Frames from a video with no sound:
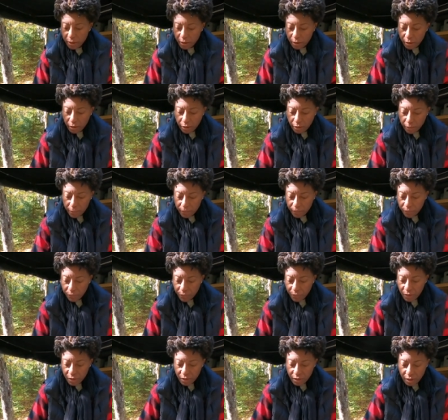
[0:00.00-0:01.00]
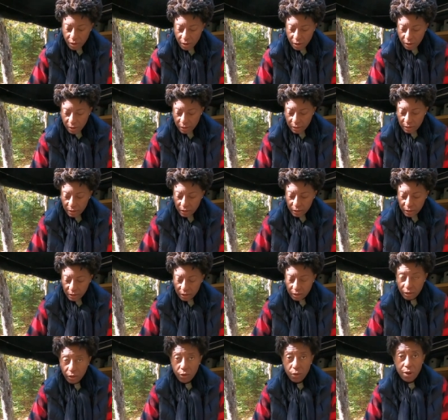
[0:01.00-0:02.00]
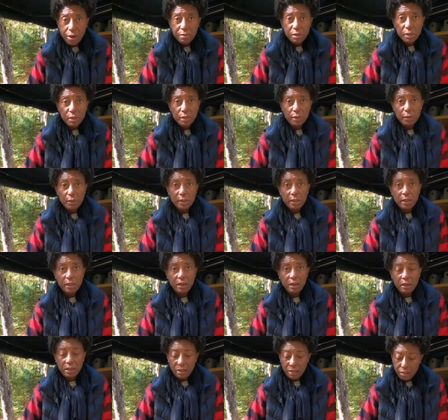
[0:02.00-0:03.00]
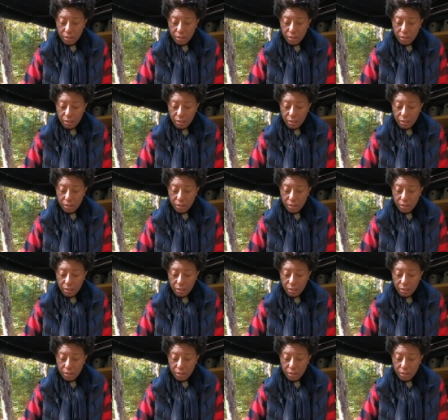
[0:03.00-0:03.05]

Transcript: here. So I'm just using